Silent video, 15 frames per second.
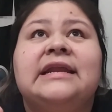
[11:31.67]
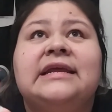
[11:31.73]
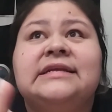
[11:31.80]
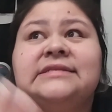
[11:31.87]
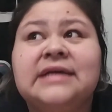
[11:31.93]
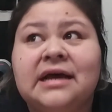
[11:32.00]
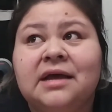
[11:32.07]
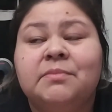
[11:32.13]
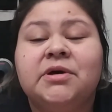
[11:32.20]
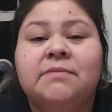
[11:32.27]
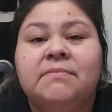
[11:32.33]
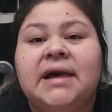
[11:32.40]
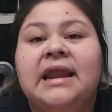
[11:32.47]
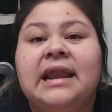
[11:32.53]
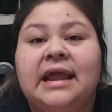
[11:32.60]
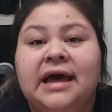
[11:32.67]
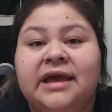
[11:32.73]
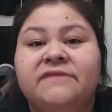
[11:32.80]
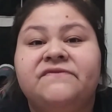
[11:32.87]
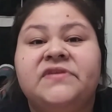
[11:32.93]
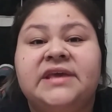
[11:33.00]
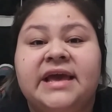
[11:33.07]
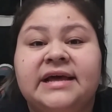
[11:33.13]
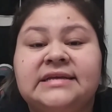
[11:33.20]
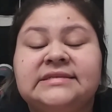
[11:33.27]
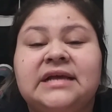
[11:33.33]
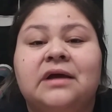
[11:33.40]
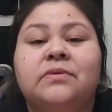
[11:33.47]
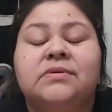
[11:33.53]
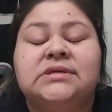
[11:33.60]
a time of my life,
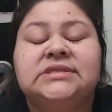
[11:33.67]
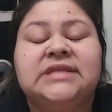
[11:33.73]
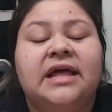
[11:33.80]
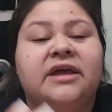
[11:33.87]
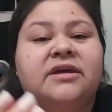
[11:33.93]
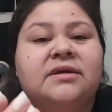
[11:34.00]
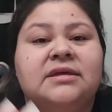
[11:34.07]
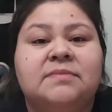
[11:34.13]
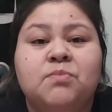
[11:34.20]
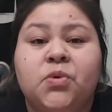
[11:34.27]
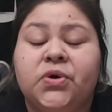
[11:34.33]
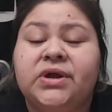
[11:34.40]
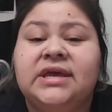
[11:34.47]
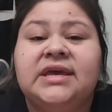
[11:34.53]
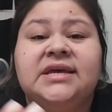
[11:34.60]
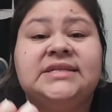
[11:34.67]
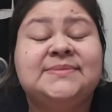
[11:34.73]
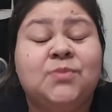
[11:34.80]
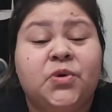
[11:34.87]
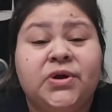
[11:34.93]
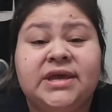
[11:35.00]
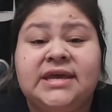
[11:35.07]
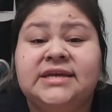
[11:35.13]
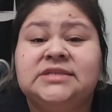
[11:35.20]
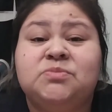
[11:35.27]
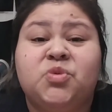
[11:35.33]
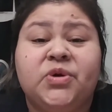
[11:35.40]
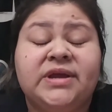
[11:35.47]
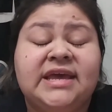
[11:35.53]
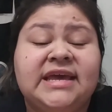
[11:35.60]
yes, I was like more kids.
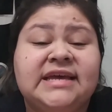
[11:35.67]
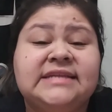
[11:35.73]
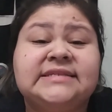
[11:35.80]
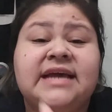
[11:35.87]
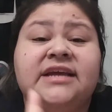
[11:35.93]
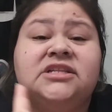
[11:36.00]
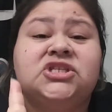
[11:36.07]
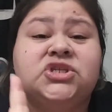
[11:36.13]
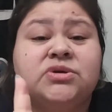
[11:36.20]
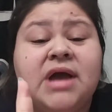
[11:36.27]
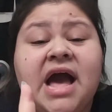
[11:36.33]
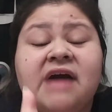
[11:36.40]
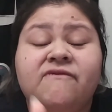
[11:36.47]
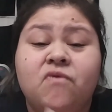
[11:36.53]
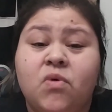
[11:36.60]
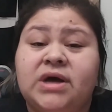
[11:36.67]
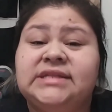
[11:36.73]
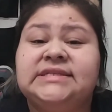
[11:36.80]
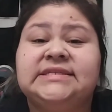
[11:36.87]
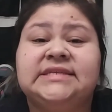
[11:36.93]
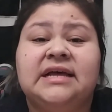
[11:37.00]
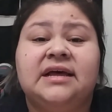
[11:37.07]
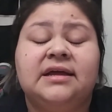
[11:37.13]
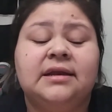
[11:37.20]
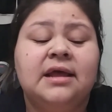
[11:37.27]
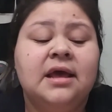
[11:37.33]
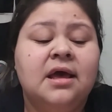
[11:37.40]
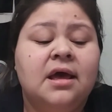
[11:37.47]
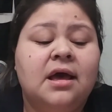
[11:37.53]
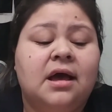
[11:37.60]
I do have one son.
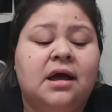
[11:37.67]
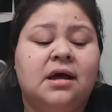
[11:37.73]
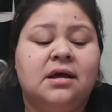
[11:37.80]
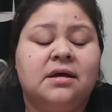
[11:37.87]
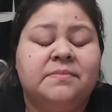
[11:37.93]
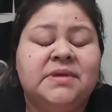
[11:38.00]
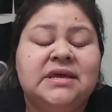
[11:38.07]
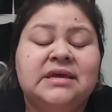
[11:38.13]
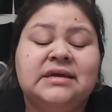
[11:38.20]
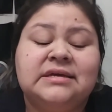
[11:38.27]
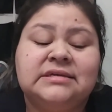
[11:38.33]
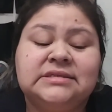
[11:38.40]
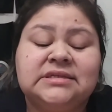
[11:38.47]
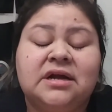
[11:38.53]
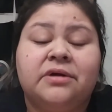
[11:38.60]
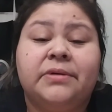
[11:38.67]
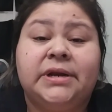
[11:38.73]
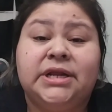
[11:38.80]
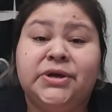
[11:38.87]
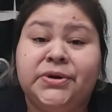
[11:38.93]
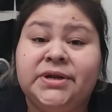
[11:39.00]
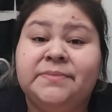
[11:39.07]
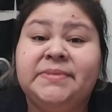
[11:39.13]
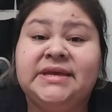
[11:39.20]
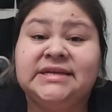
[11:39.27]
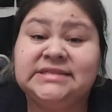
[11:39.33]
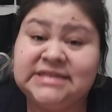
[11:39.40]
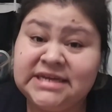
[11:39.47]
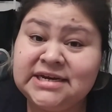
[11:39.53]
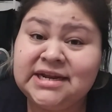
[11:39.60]
He is already going to be
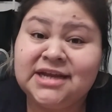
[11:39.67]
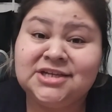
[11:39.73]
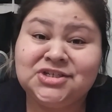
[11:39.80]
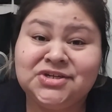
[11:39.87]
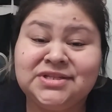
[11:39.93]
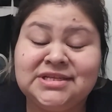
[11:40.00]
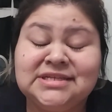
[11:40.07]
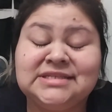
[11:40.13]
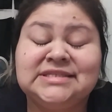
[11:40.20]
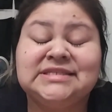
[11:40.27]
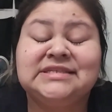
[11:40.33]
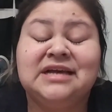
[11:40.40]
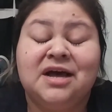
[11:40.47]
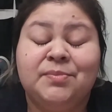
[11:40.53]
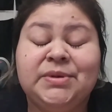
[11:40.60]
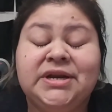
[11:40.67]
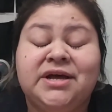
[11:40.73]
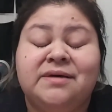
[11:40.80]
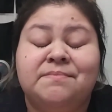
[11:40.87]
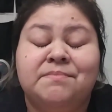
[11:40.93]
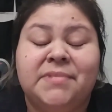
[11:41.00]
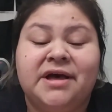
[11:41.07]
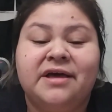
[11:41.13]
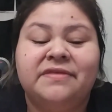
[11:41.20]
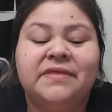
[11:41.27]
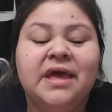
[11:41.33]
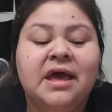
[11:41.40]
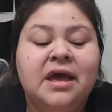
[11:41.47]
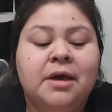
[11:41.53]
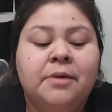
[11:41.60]
a teenager this coming up
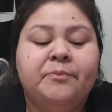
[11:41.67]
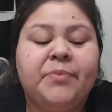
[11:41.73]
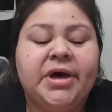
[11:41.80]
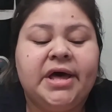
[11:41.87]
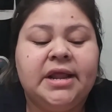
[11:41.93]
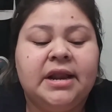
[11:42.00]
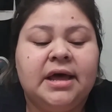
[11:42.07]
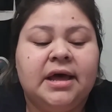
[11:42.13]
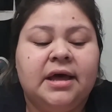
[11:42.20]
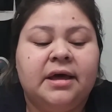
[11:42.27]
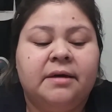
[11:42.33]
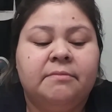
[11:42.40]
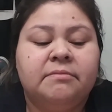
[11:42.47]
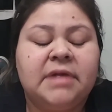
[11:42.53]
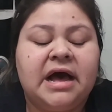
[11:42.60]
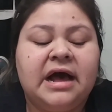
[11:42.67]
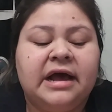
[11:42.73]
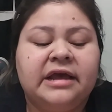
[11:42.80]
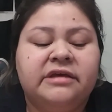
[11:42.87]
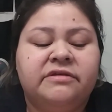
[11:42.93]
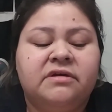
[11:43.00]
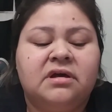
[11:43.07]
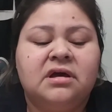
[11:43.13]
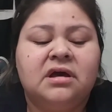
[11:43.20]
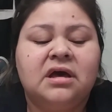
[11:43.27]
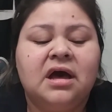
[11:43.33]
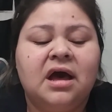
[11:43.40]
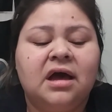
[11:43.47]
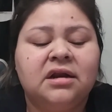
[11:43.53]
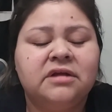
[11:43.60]
month, but I
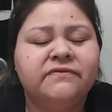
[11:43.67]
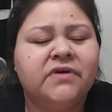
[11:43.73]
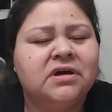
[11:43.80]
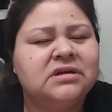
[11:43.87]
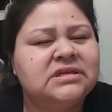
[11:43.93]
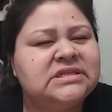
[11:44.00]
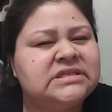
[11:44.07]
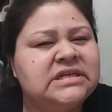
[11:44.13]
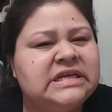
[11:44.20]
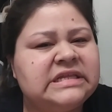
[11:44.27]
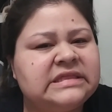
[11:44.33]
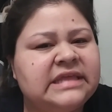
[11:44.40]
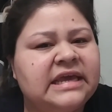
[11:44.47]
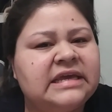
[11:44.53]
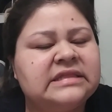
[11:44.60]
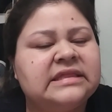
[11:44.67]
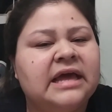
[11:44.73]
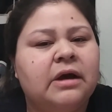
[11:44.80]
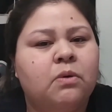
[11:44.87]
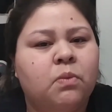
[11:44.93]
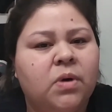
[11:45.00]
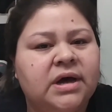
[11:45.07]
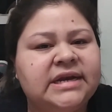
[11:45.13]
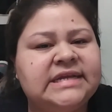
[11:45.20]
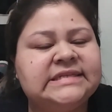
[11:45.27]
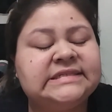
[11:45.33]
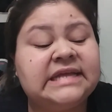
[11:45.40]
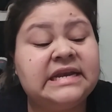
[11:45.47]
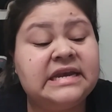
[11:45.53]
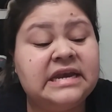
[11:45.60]
kind of honestly think that one
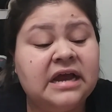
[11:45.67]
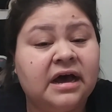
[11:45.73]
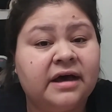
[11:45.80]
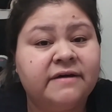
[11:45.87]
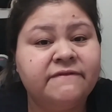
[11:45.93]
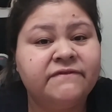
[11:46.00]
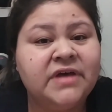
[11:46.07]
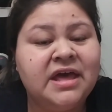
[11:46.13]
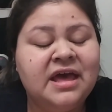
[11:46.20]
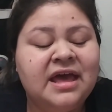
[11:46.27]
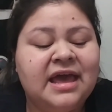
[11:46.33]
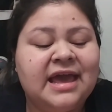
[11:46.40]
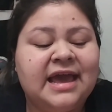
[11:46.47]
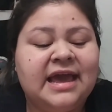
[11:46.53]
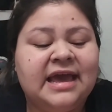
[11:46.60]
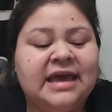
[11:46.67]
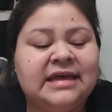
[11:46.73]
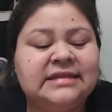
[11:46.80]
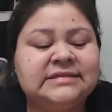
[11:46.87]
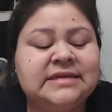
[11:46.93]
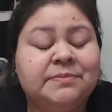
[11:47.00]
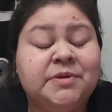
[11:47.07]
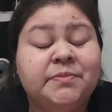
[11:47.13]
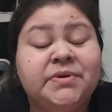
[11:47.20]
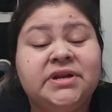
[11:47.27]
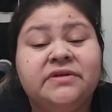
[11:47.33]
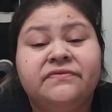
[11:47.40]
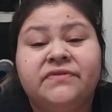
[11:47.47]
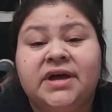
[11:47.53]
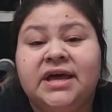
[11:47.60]
is enough. And I mean,
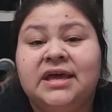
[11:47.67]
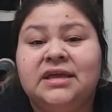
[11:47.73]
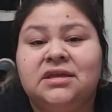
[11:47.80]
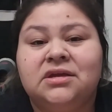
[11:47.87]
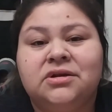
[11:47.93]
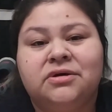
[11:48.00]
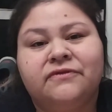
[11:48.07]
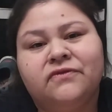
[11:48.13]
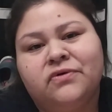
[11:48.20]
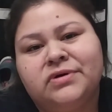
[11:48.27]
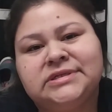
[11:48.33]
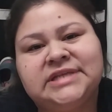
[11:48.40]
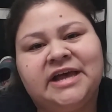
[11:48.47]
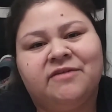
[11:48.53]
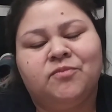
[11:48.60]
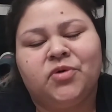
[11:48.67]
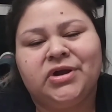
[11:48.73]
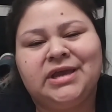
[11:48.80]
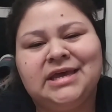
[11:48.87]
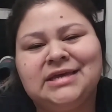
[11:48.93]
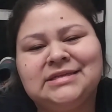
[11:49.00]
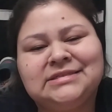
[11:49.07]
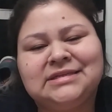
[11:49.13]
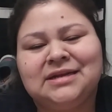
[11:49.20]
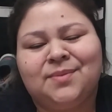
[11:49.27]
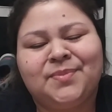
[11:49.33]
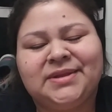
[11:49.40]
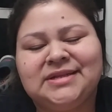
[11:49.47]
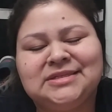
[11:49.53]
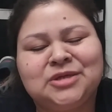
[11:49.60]
but if I, you know, of course have more kids, then
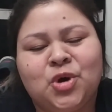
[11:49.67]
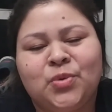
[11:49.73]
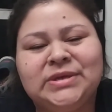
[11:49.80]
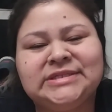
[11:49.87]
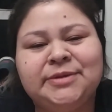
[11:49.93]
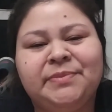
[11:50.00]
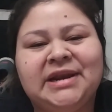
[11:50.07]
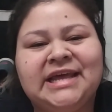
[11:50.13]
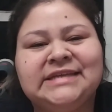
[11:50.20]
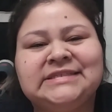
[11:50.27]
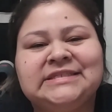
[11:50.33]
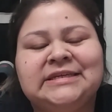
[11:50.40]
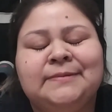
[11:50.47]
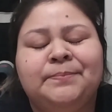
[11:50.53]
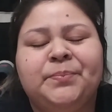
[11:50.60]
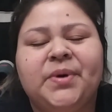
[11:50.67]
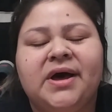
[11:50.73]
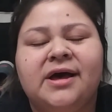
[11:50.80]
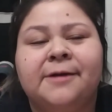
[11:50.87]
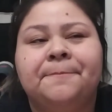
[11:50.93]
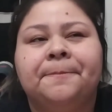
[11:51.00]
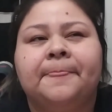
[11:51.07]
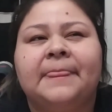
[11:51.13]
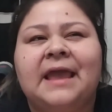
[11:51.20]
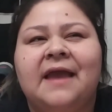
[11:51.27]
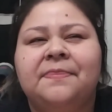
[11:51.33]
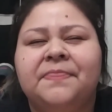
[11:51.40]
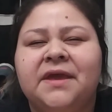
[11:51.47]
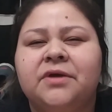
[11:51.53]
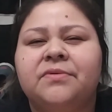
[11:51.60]
I mean, it's always a blessing. But
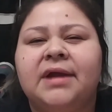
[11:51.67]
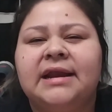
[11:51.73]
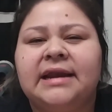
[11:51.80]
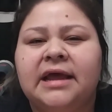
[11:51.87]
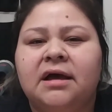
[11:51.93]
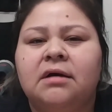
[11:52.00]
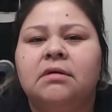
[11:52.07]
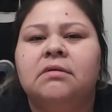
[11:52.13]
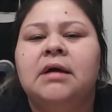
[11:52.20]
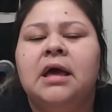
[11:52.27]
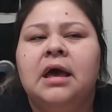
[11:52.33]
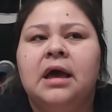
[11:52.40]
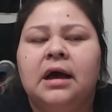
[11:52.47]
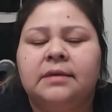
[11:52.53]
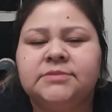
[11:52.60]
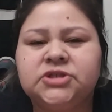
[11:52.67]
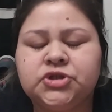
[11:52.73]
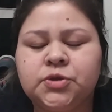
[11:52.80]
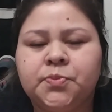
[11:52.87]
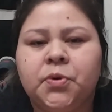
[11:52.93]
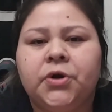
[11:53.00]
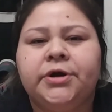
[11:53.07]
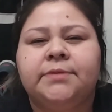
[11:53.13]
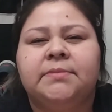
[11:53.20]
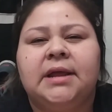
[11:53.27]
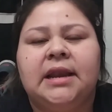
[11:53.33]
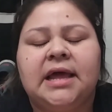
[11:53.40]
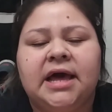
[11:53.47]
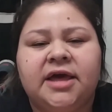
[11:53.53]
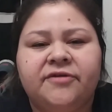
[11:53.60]
I think right now I'm to the point of
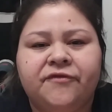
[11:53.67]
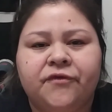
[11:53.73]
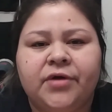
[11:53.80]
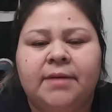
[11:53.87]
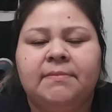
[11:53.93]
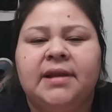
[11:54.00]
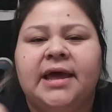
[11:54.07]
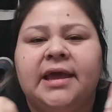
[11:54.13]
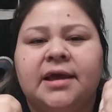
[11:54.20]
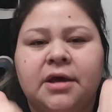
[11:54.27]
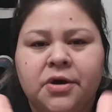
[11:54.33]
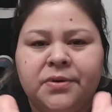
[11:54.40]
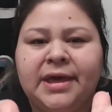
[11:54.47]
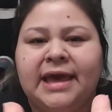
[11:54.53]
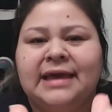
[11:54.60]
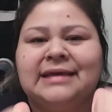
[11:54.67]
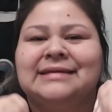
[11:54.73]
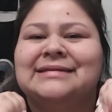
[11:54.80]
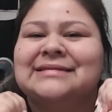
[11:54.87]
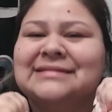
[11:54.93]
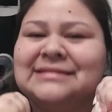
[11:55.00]
my life where I'm like, okay,